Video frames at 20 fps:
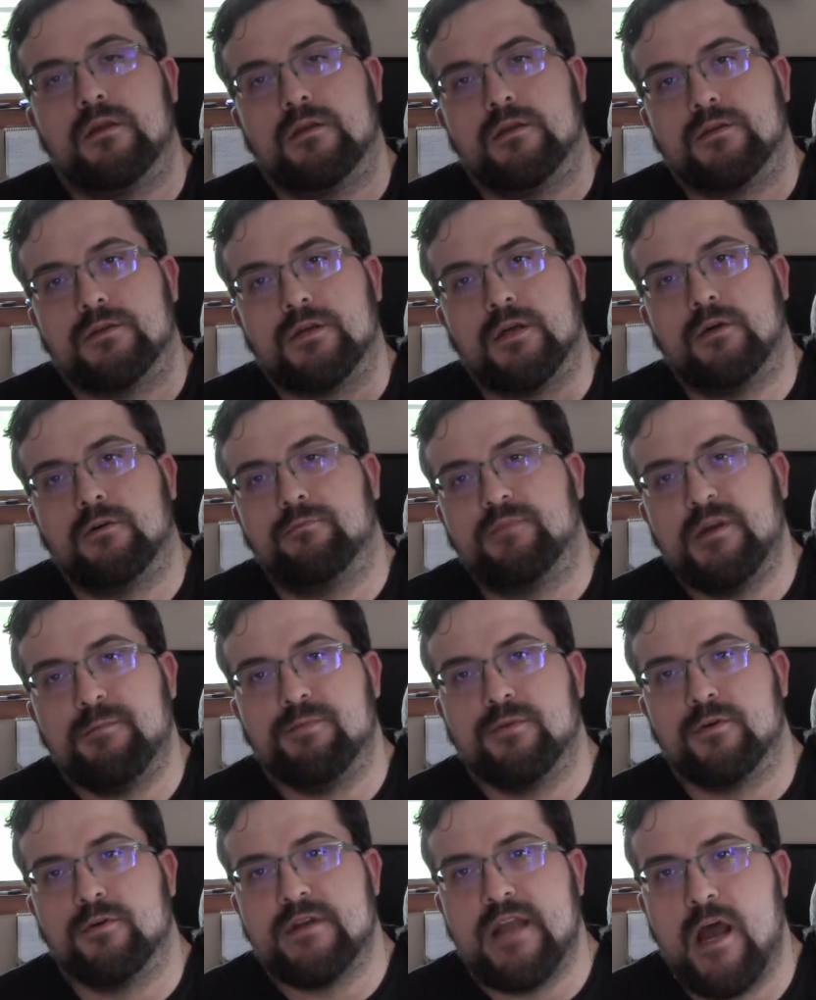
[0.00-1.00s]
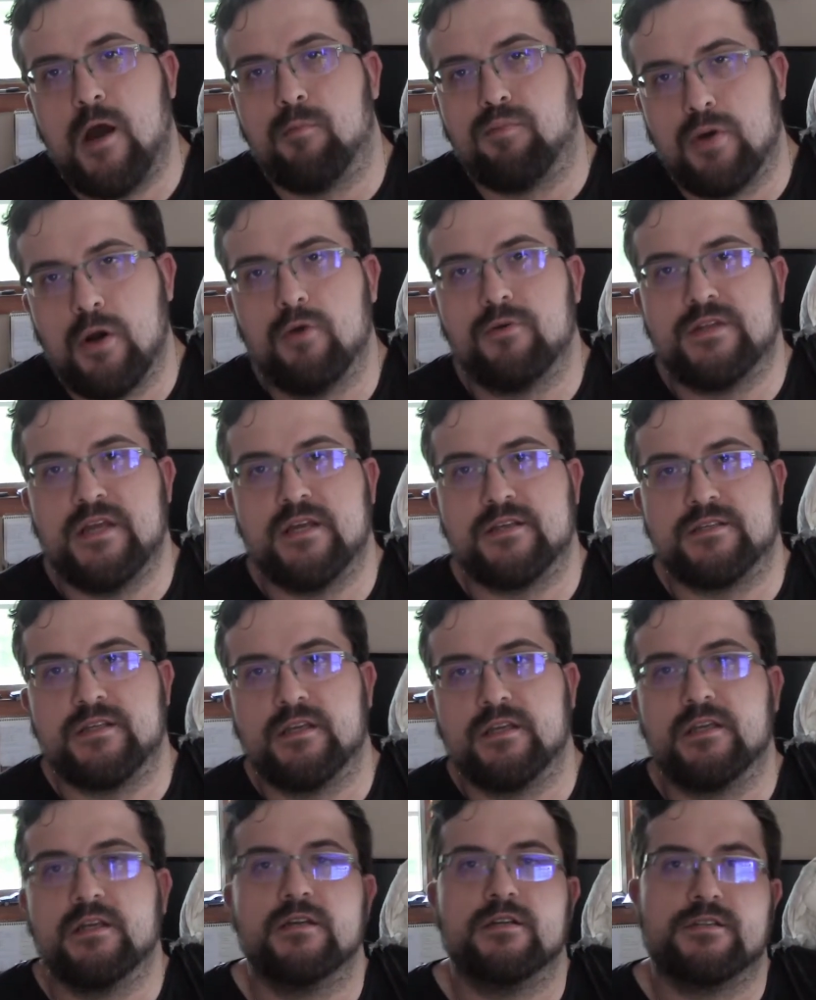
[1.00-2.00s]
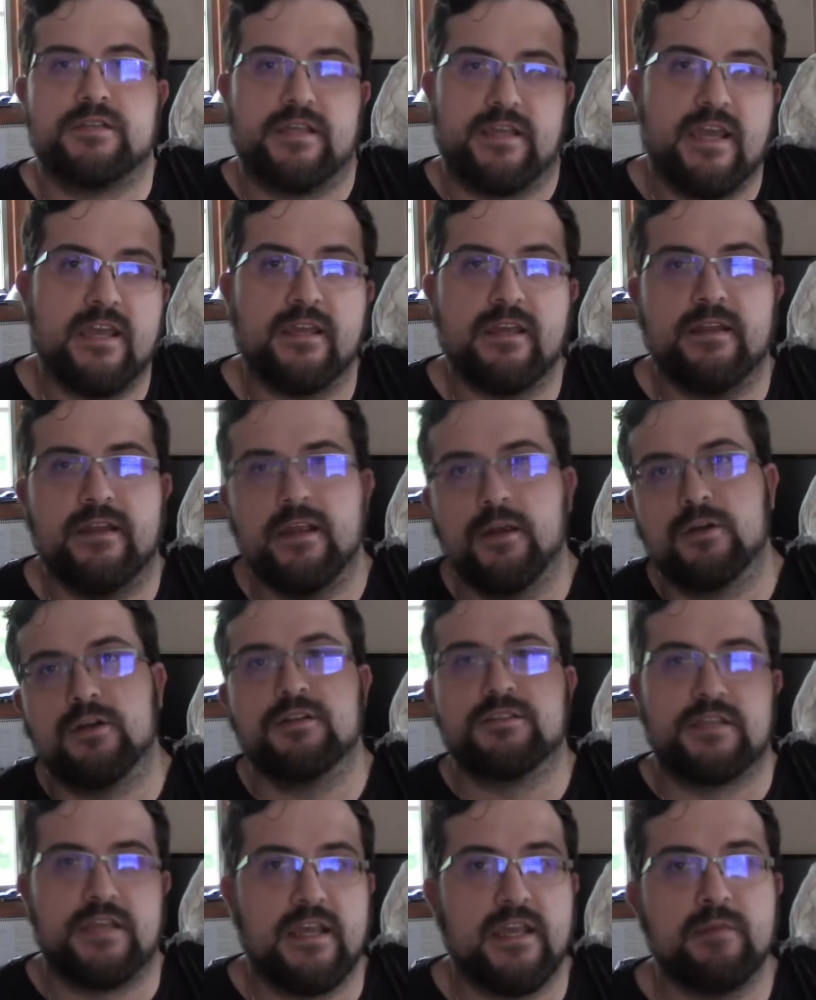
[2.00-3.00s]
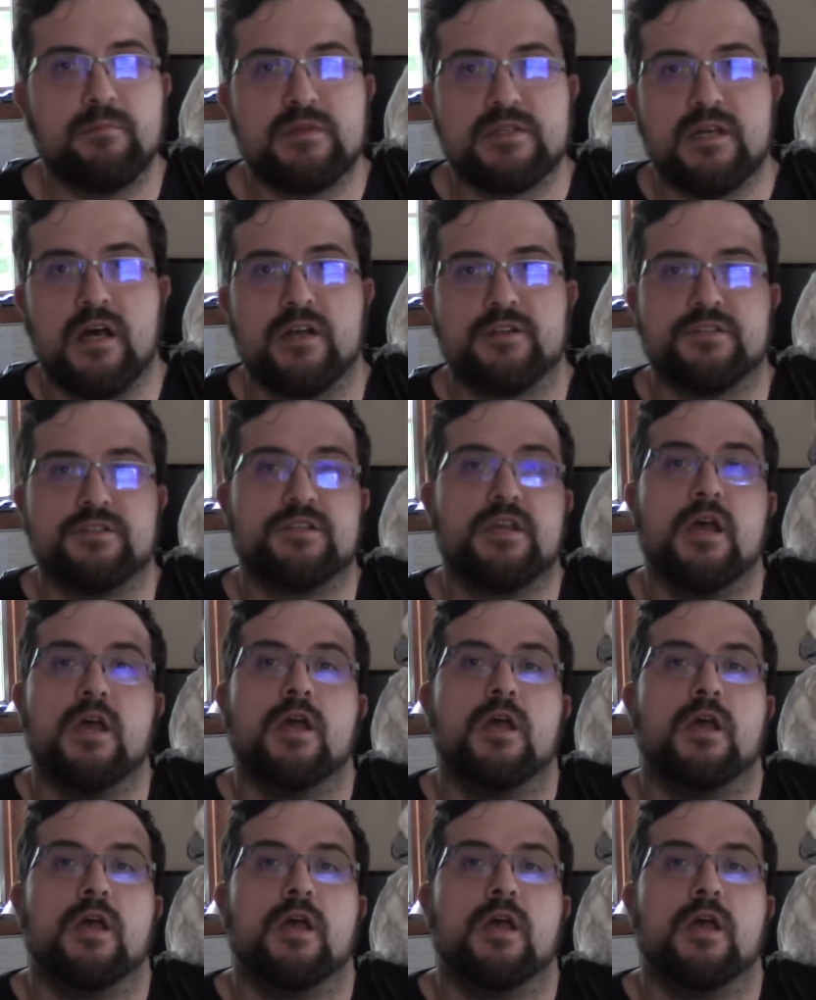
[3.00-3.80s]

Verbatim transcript: so people are now protesting because they can't get haircuts, they can't get massages.